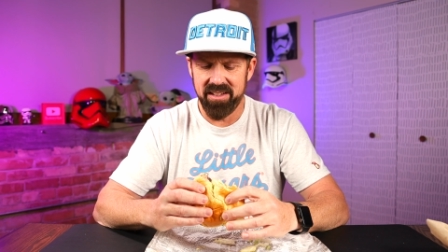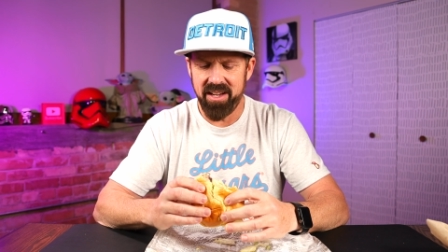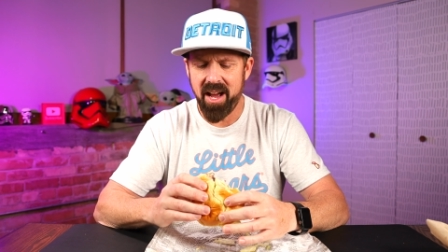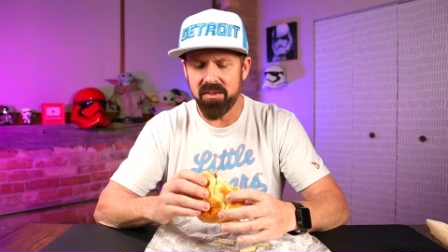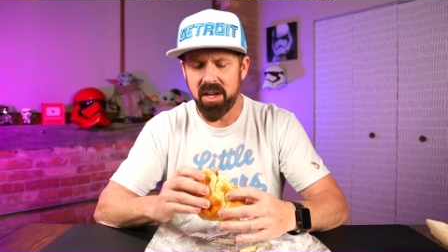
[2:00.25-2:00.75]

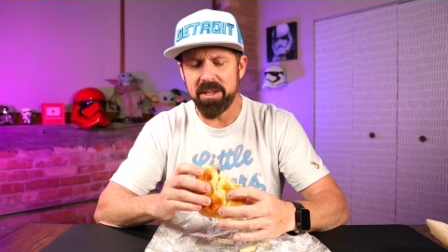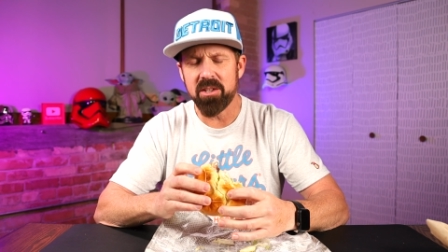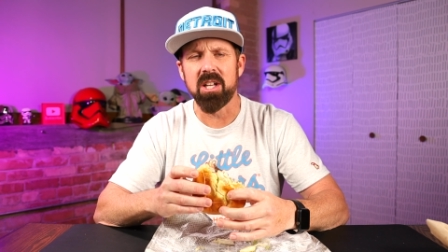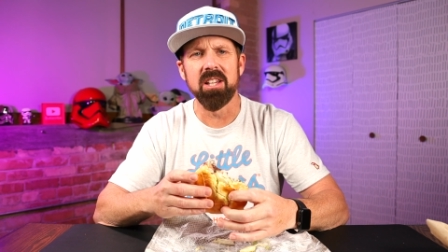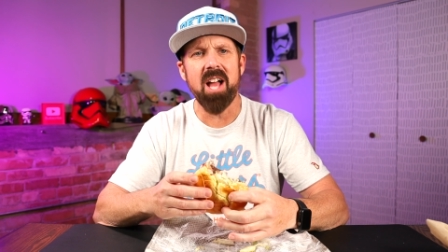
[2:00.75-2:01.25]
Yeah, I mean,
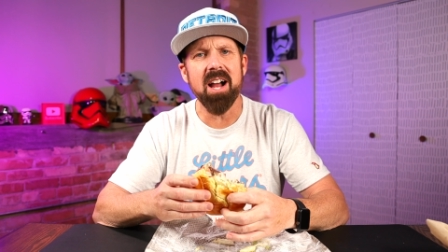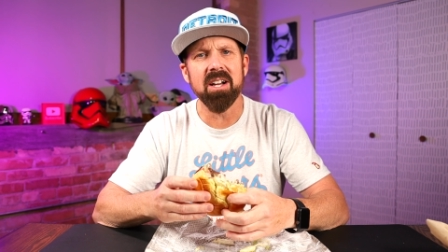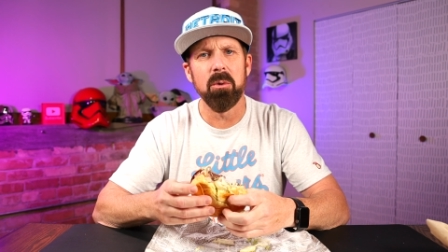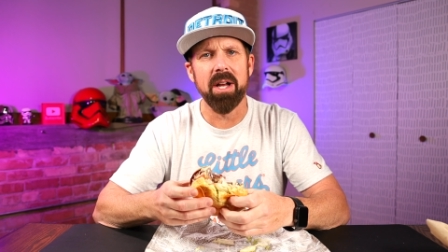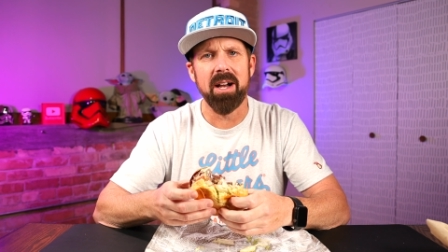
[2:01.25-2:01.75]
there's a lot
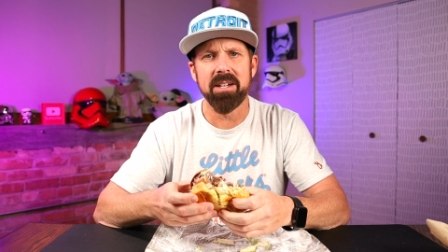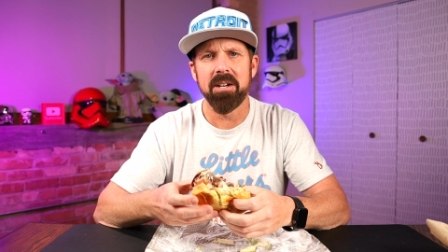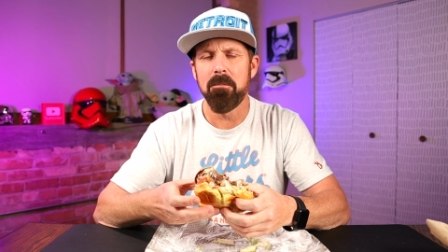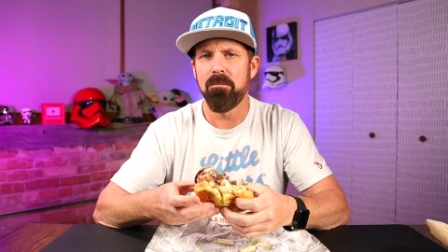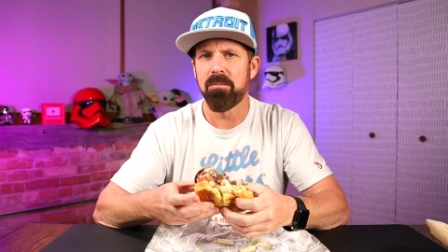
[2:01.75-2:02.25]
going on
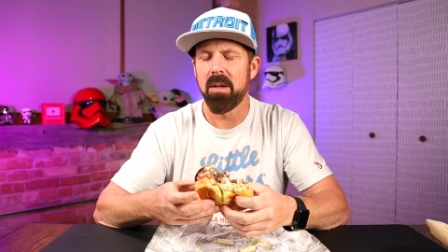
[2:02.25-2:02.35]
here,